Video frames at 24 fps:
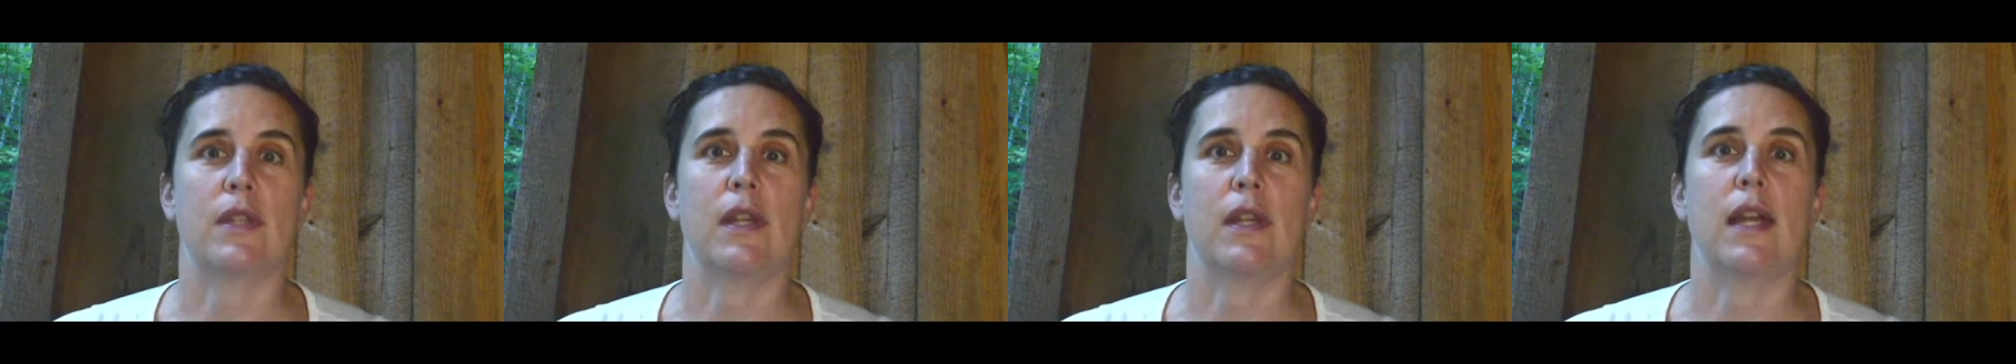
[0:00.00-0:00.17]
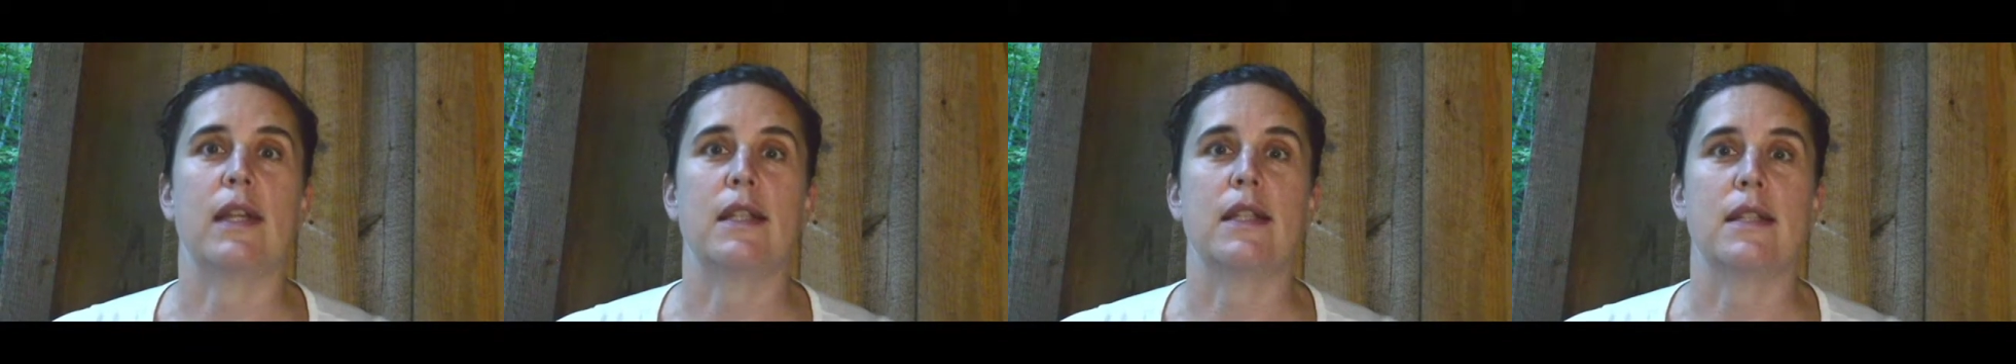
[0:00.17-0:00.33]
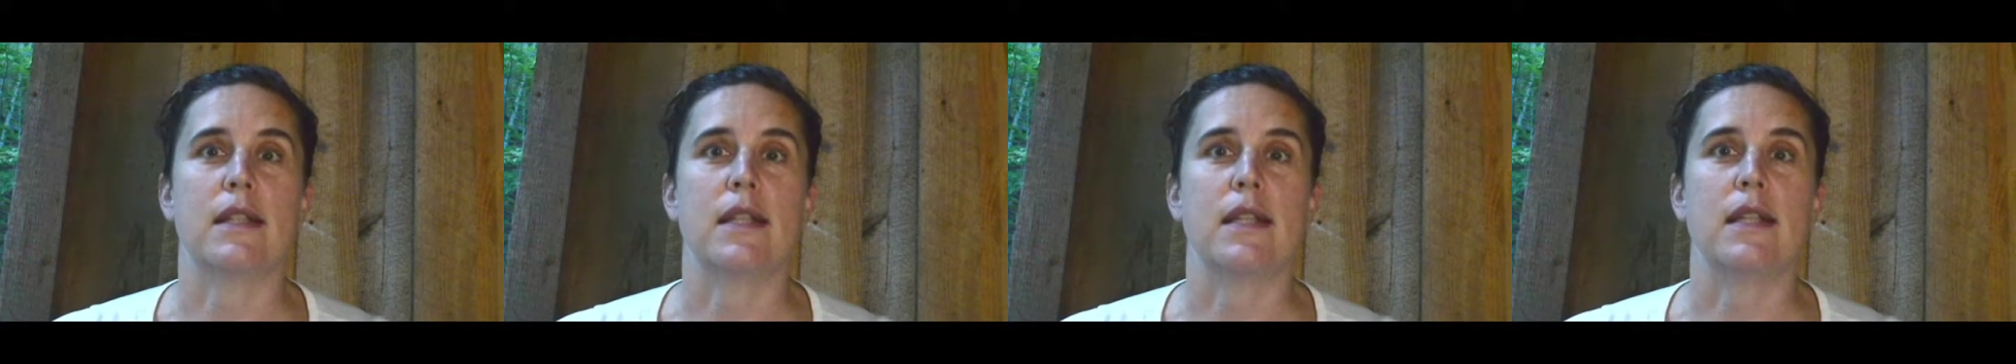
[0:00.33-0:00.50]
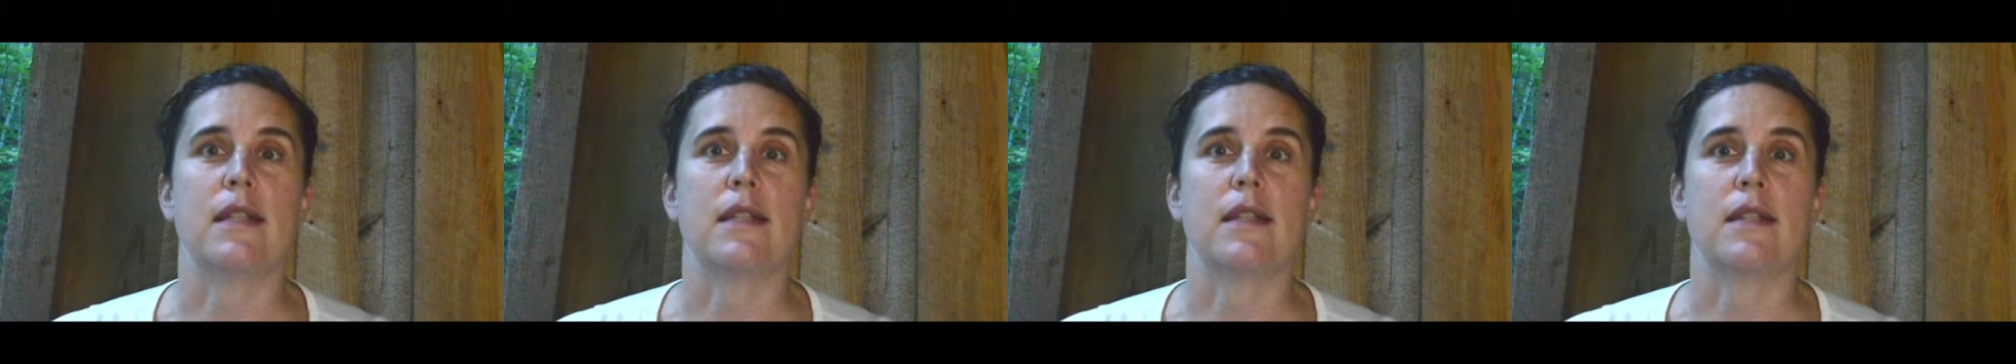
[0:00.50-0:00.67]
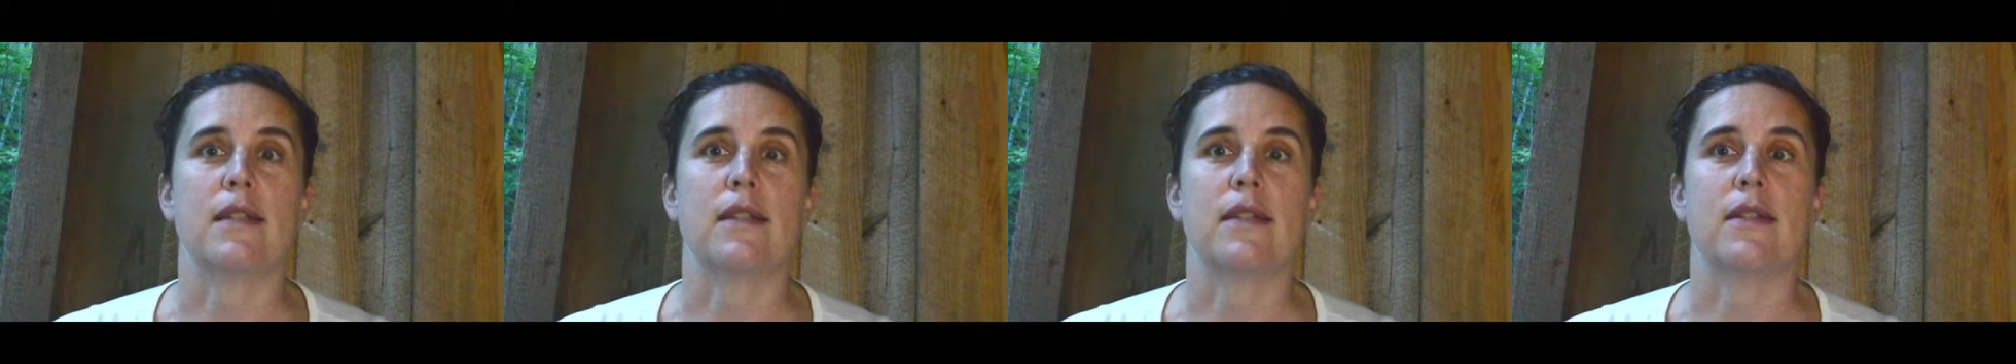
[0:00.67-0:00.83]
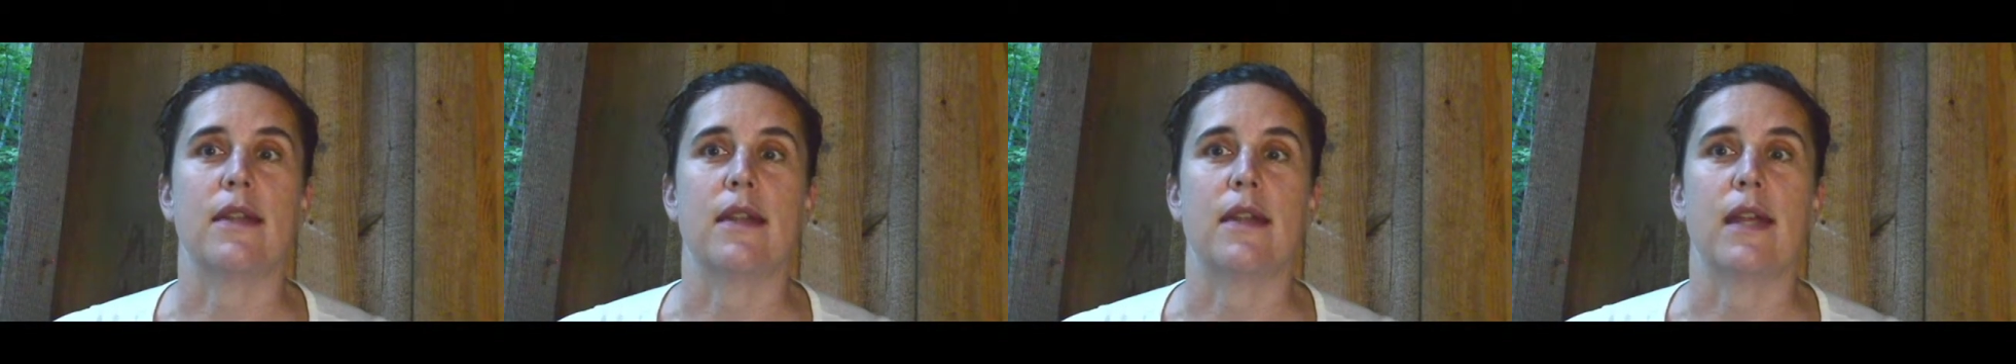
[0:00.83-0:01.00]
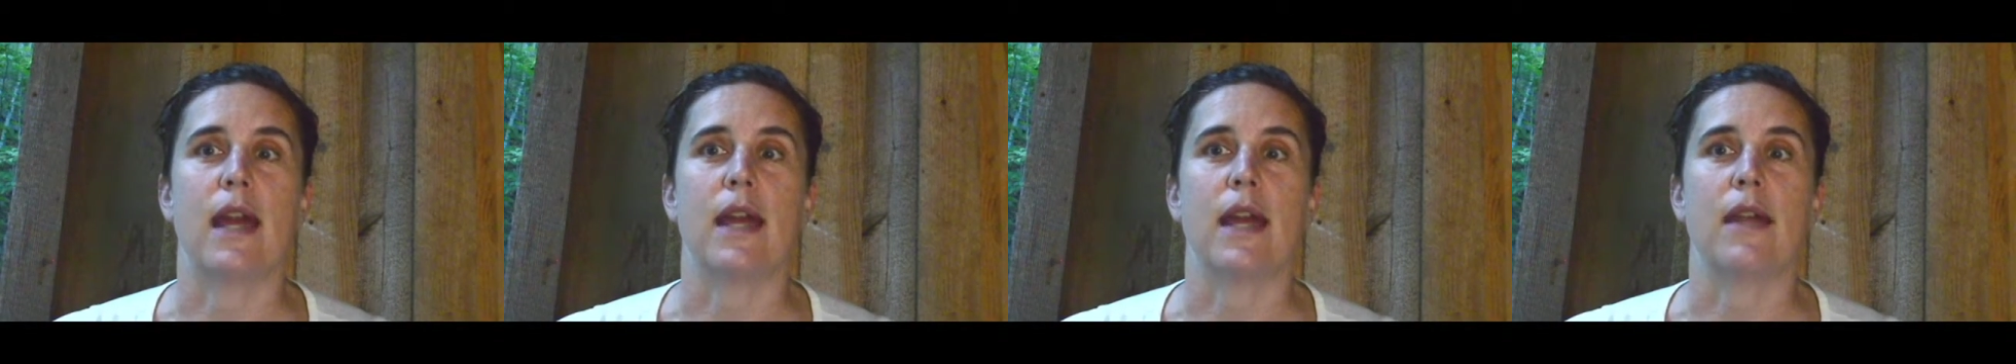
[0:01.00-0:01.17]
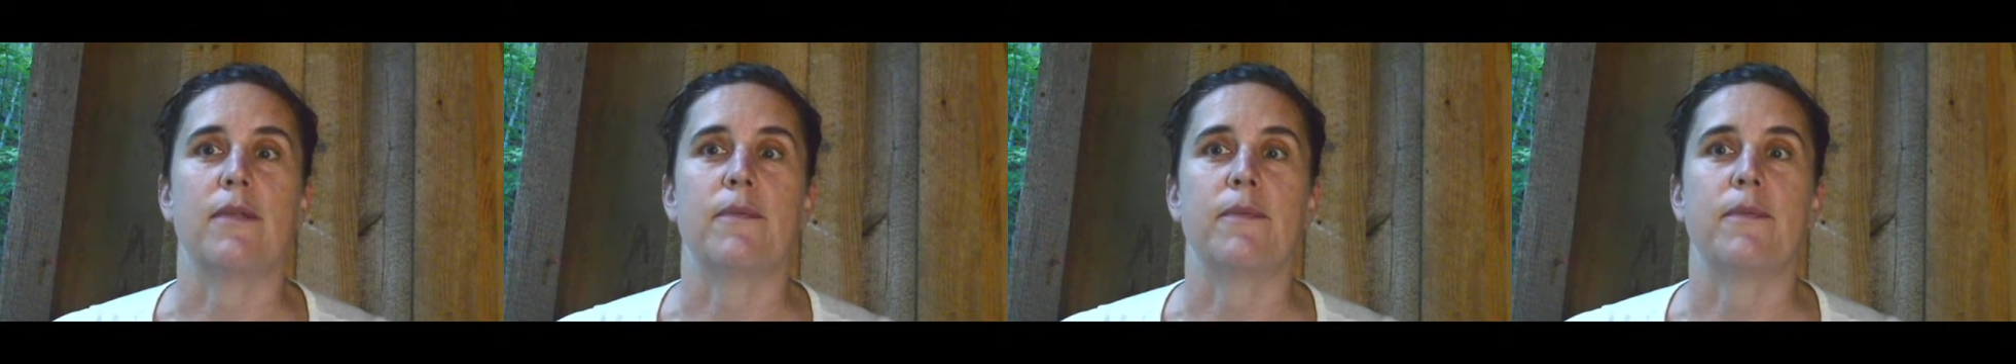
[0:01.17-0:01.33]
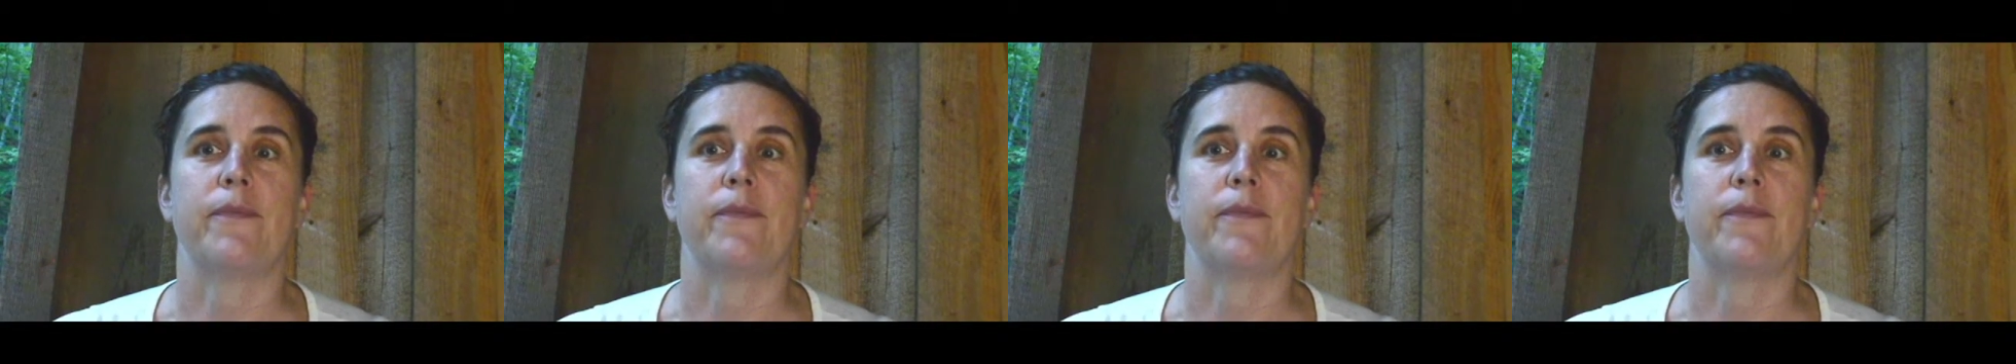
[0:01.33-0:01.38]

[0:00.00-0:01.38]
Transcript: legacies today.